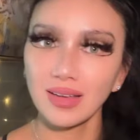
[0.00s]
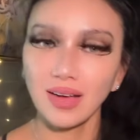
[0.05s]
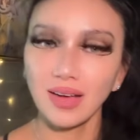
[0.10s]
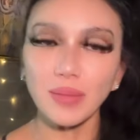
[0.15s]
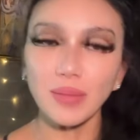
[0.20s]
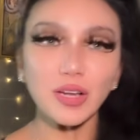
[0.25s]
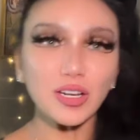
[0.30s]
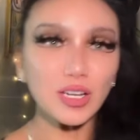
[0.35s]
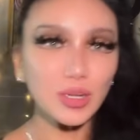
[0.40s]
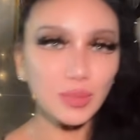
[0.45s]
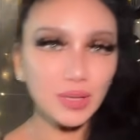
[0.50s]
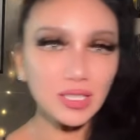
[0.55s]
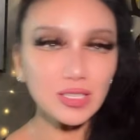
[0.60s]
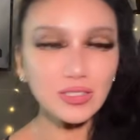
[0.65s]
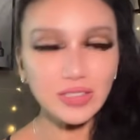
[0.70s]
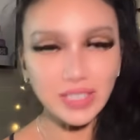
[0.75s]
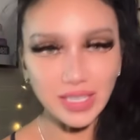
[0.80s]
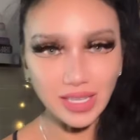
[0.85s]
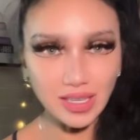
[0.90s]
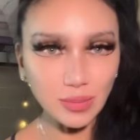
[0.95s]
I'm not going to be
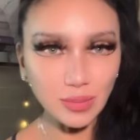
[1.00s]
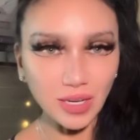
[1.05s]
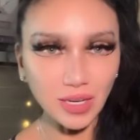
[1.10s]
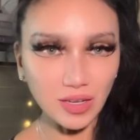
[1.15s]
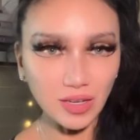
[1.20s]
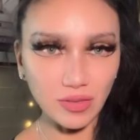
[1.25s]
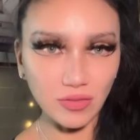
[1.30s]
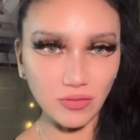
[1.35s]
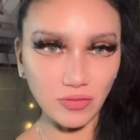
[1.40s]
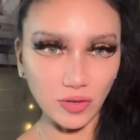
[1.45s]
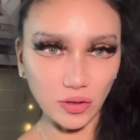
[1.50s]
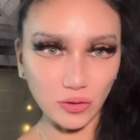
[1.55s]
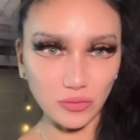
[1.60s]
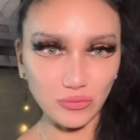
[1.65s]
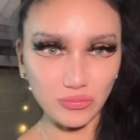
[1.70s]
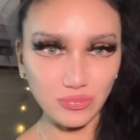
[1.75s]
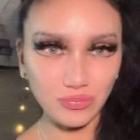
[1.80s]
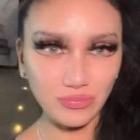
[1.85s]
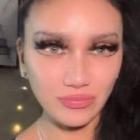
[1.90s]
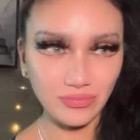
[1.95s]
looking at the back of the
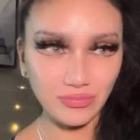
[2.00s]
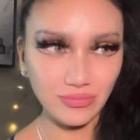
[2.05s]
phone.